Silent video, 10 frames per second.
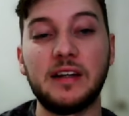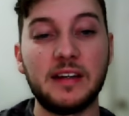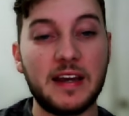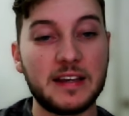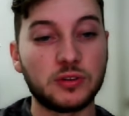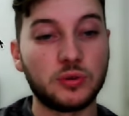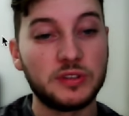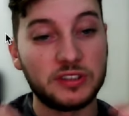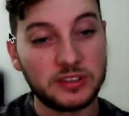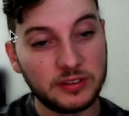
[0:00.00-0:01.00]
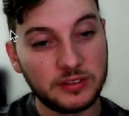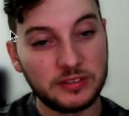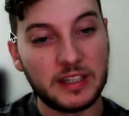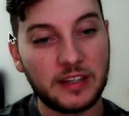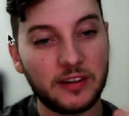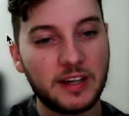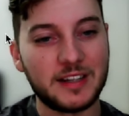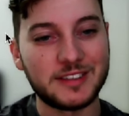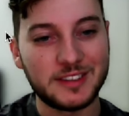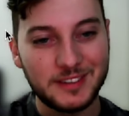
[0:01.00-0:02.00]
As always, take care
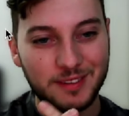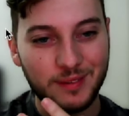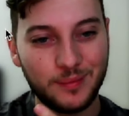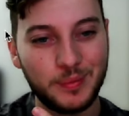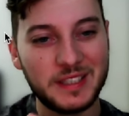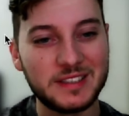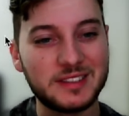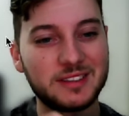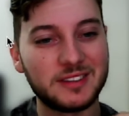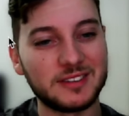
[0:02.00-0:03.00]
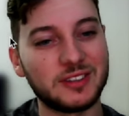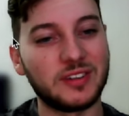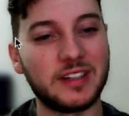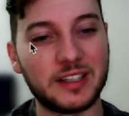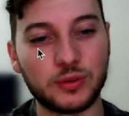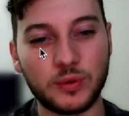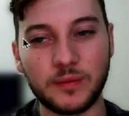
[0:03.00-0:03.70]
guys. Peace until the next one.